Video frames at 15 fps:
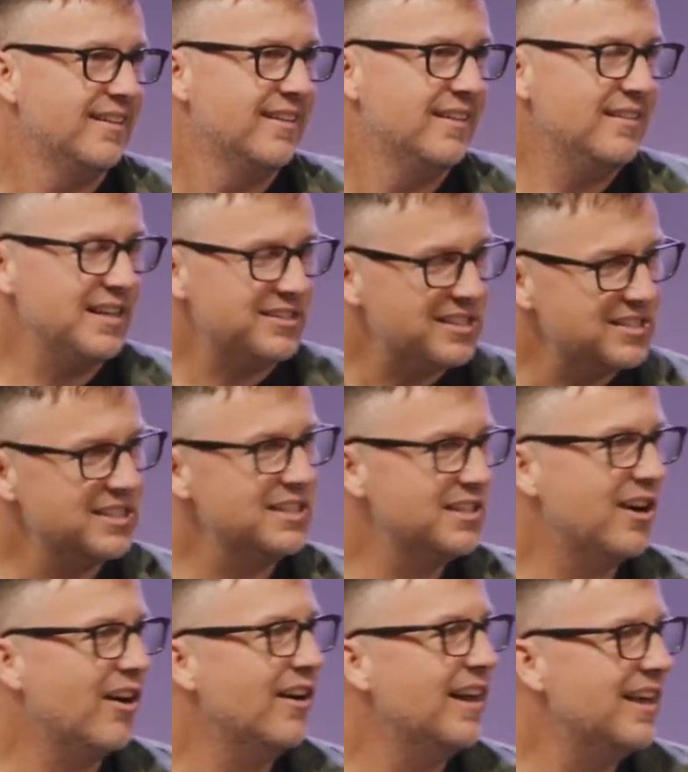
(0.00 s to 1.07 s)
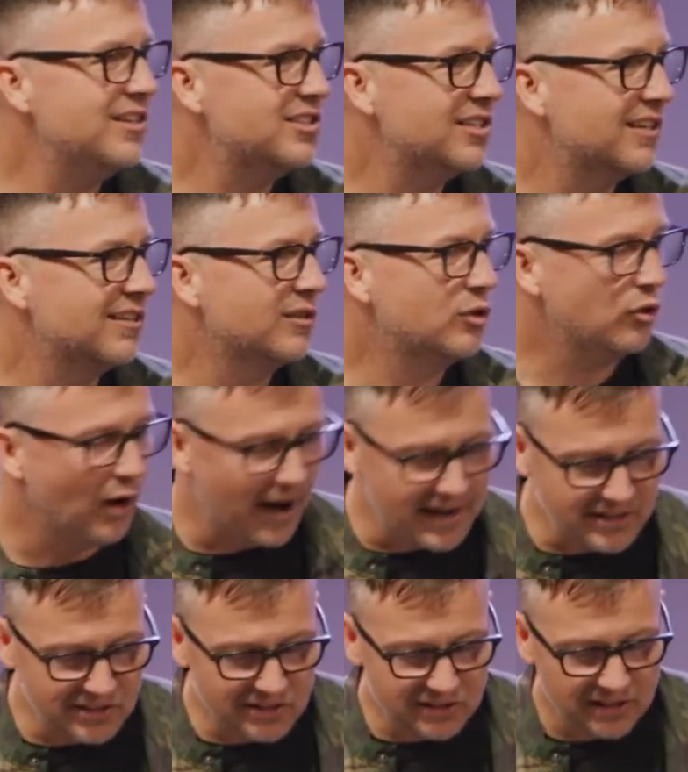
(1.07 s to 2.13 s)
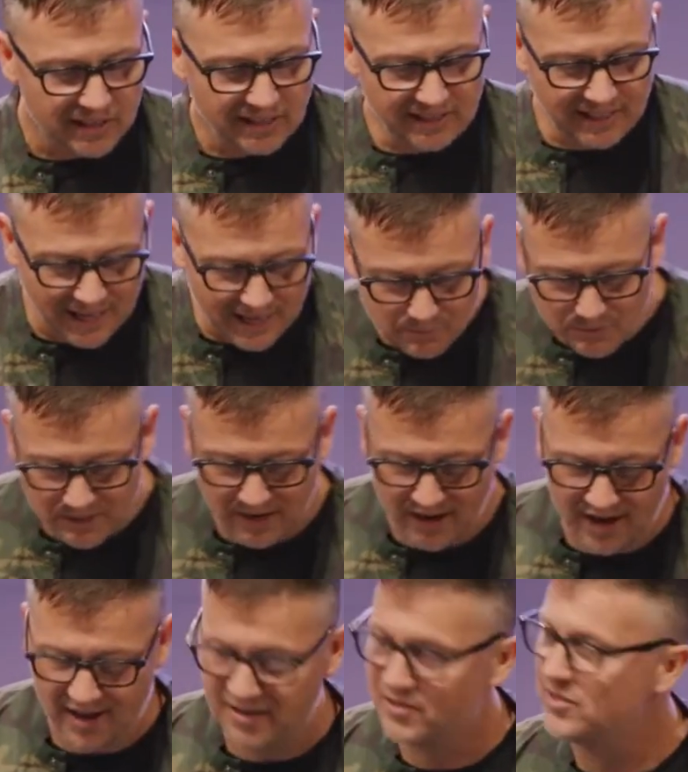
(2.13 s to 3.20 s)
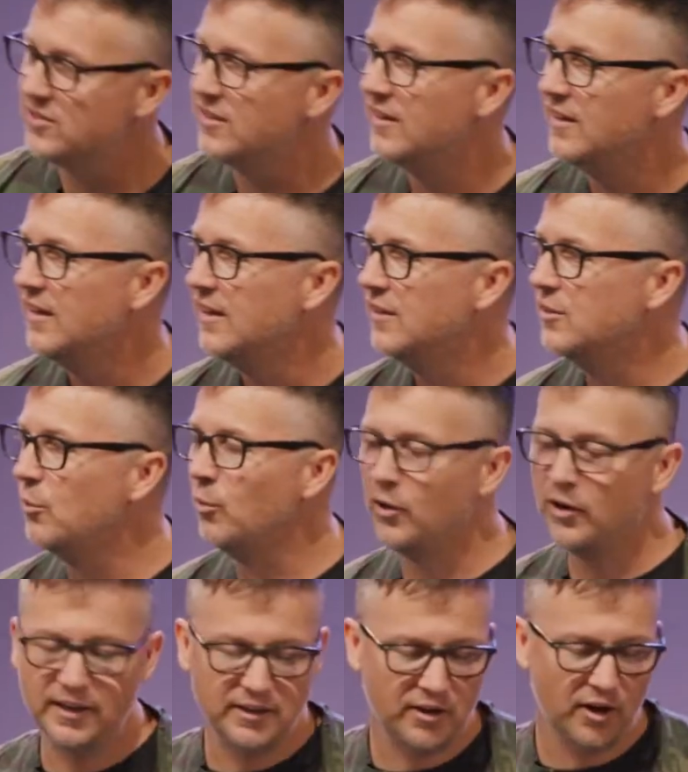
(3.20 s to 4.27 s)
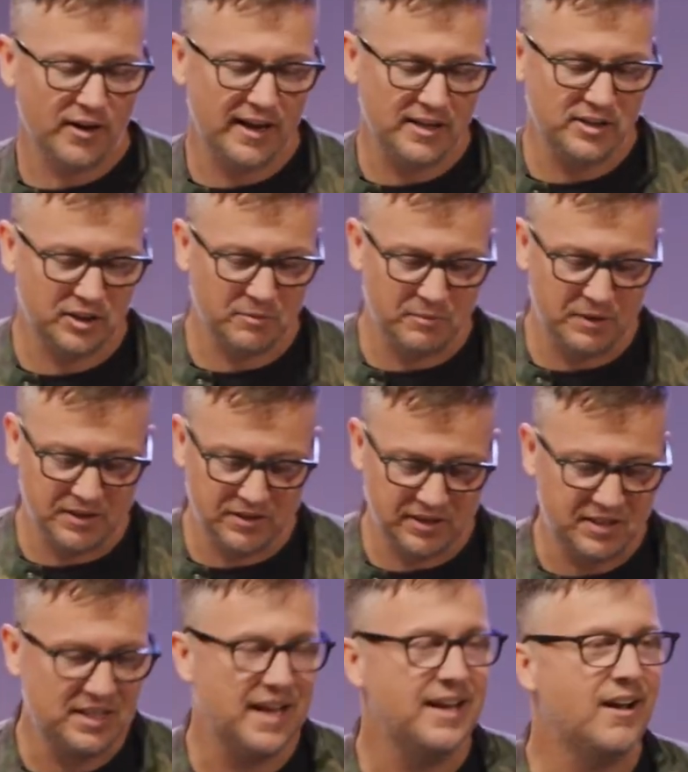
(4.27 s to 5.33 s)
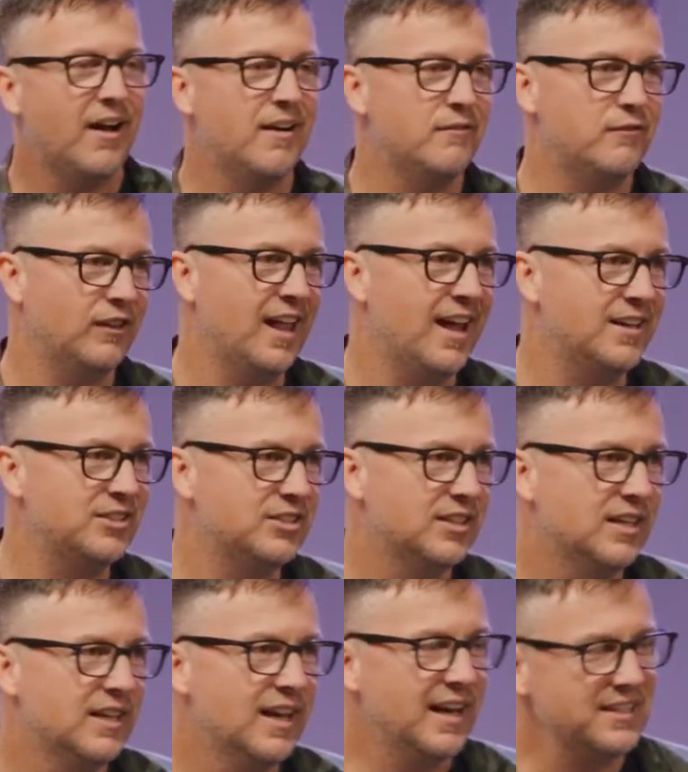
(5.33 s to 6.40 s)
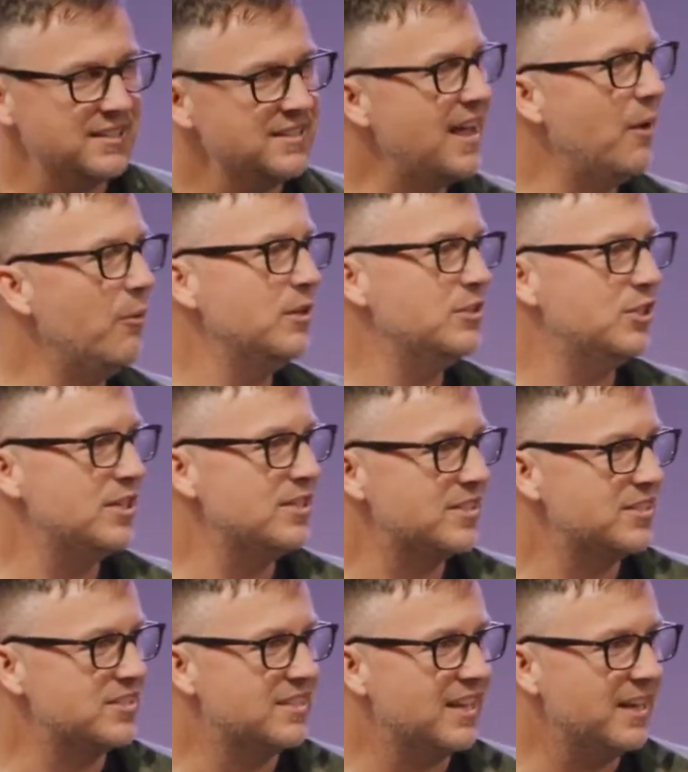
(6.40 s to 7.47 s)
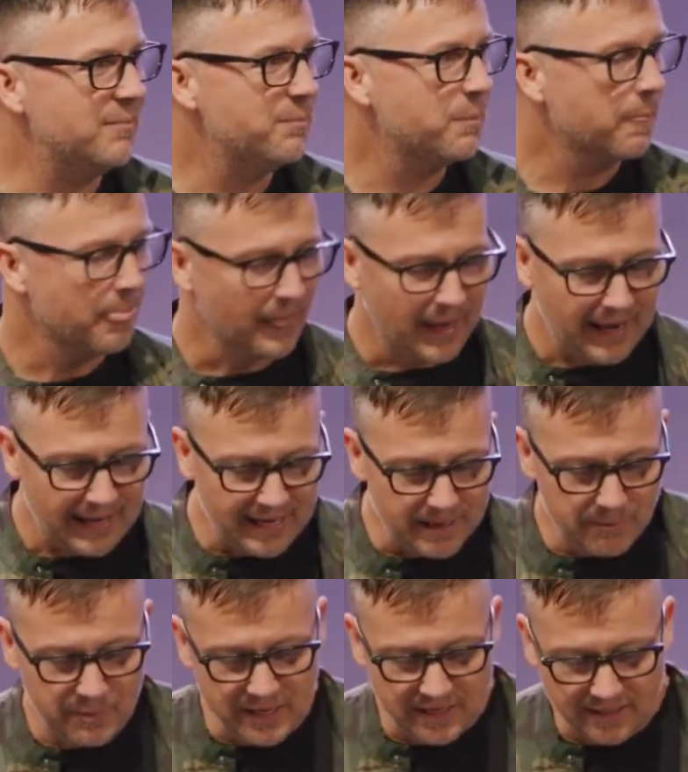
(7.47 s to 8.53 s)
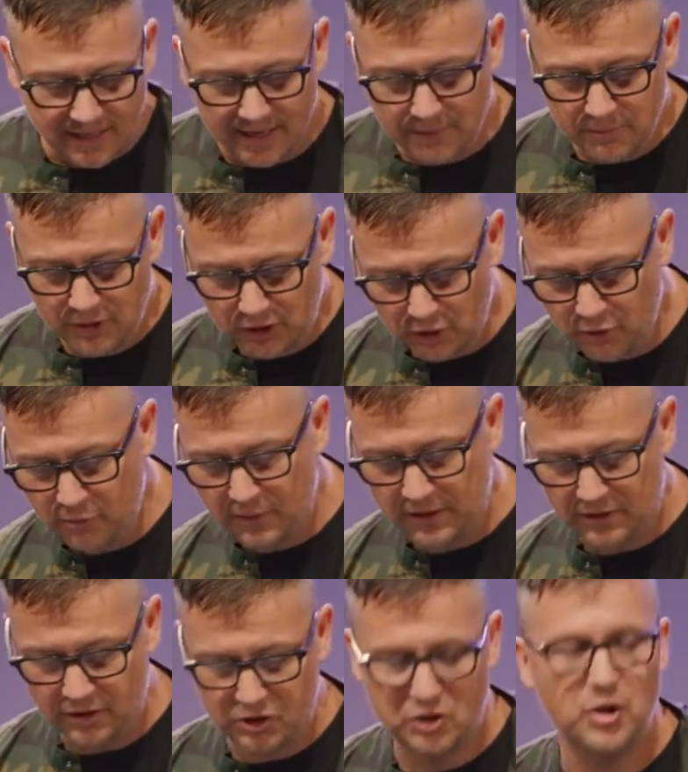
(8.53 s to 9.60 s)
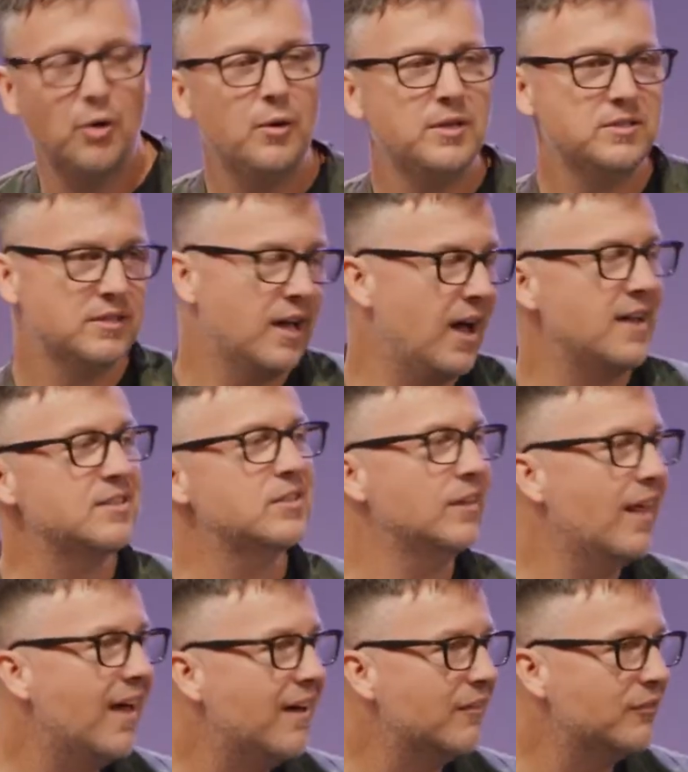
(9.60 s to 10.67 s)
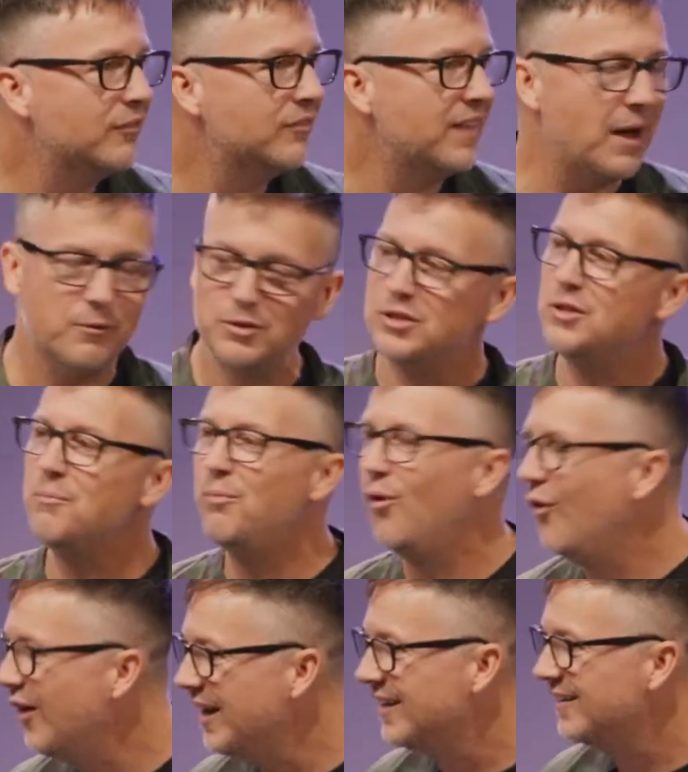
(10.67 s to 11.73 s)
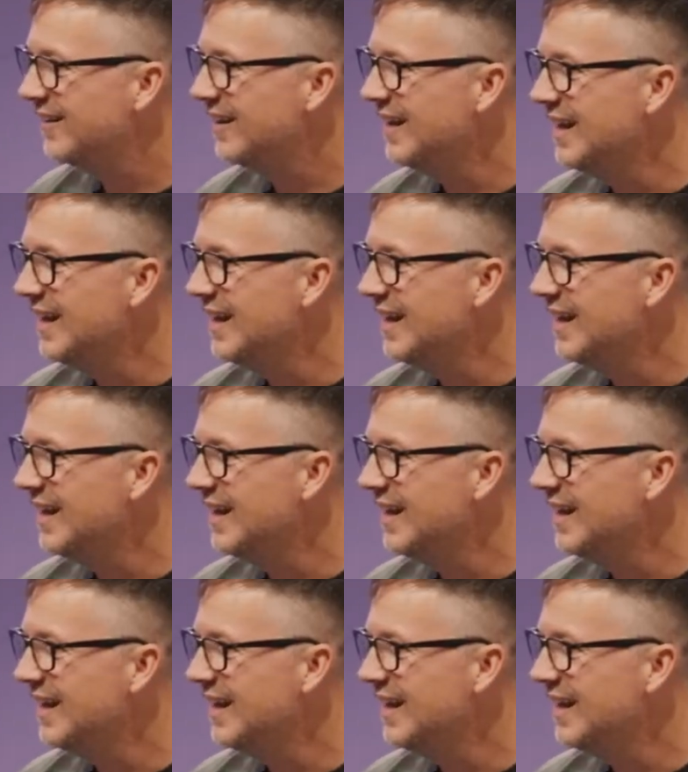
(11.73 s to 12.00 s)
This is incarnation. Christ came to us. The word incarnation means to take on flesh. And isn't that what Jesus did? He became human to show us God's love. That was the point.